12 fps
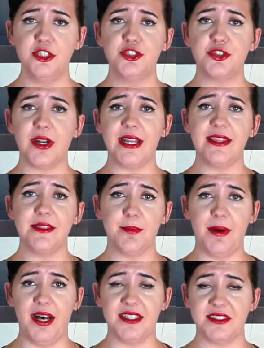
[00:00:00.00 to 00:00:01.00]
Drain the
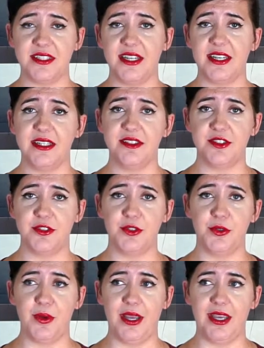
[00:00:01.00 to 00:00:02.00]
pasta
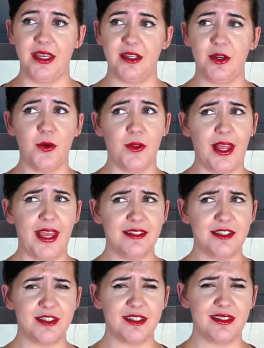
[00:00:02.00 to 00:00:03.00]
into a
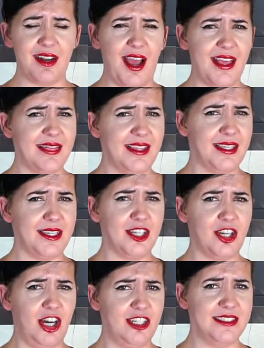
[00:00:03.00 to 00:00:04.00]
colander, I think he
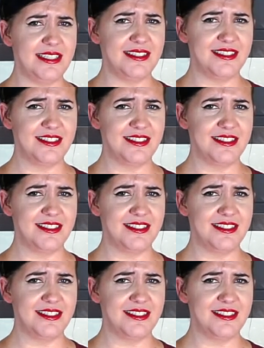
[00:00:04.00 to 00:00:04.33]
called it.